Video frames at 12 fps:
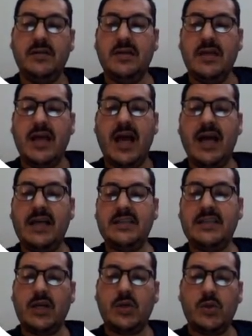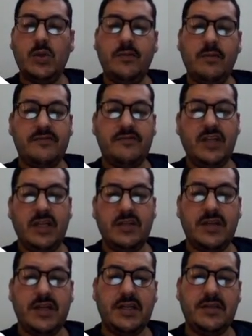has a group of
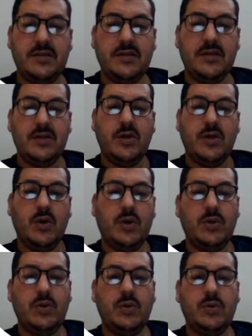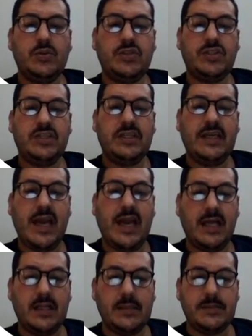children who she
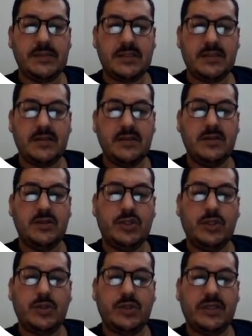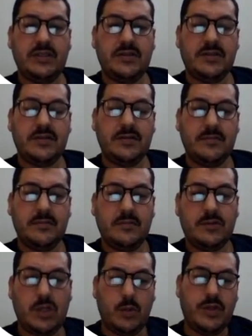helps to read.
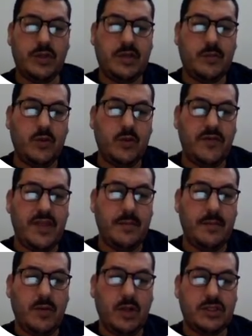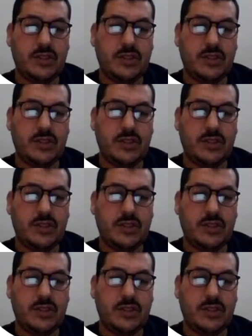So we remove them also